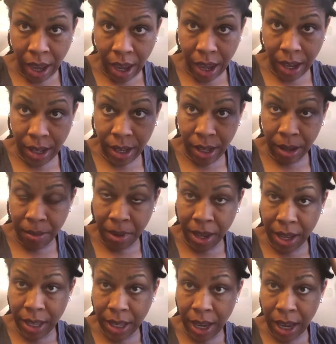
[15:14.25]
It's
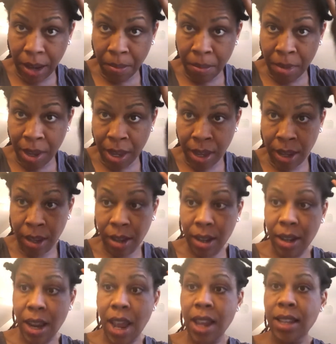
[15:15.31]
taking me
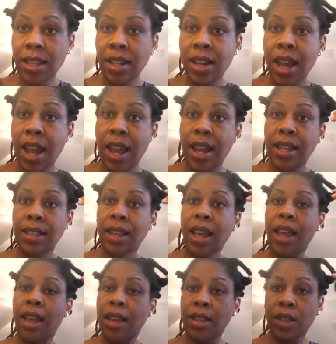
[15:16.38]
days and days.
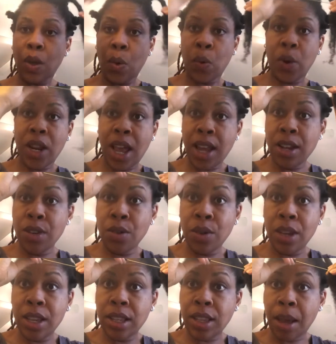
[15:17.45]
So what I do
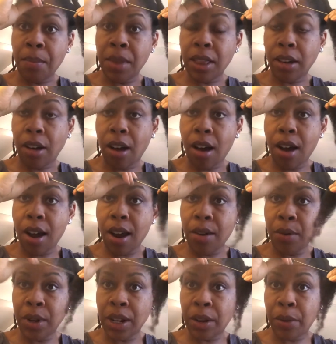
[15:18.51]
is I'm in the car
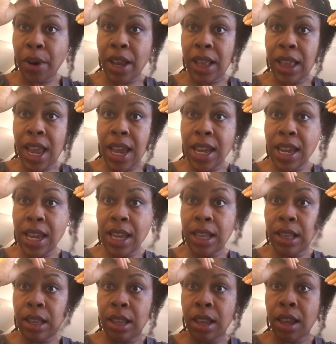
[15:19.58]
when the red light
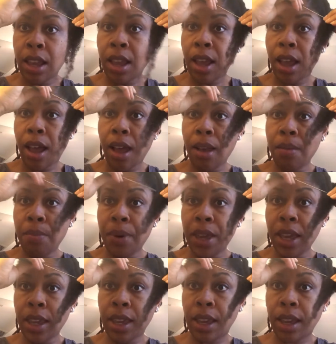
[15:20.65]
hits, I'm
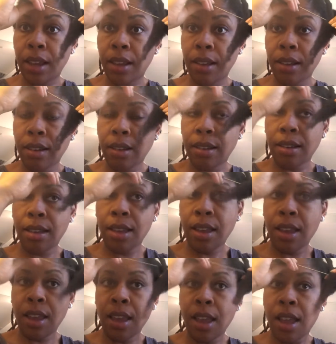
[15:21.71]
picking.
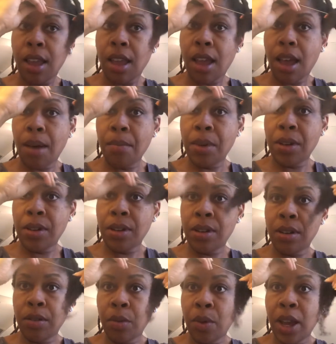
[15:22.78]
I'm
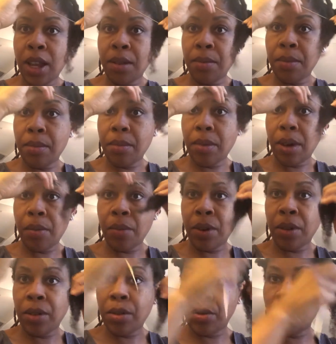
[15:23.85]
on the way to, I'm
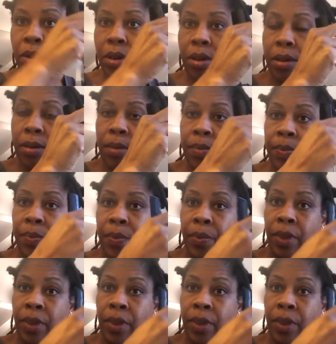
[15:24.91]
on the,